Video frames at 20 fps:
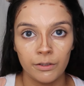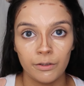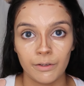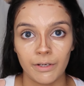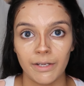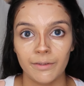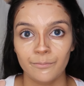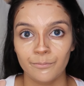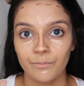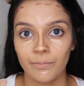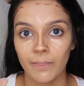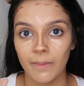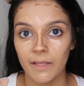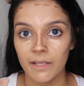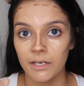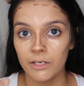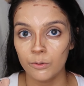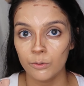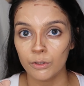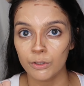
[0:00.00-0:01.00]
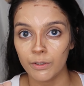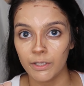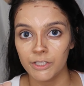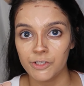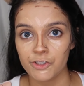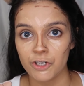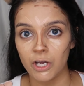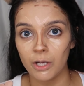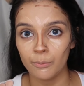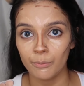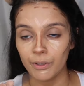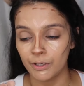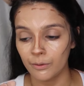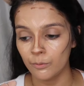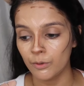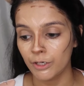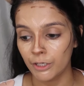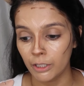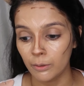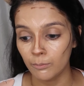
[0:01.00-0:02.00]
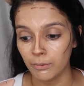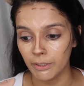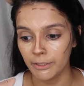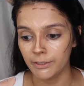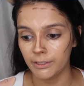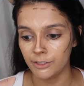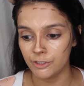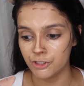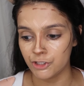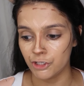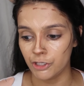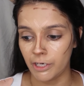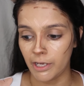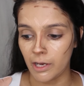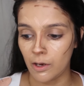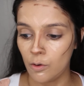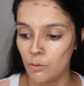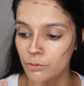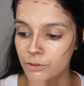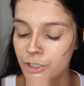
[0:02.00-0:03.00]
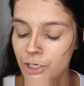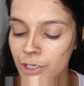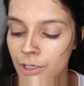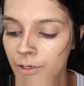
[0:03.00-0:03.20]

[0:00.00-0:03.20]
Alright, I didn't do a great job, but we're gonna blend this shit out.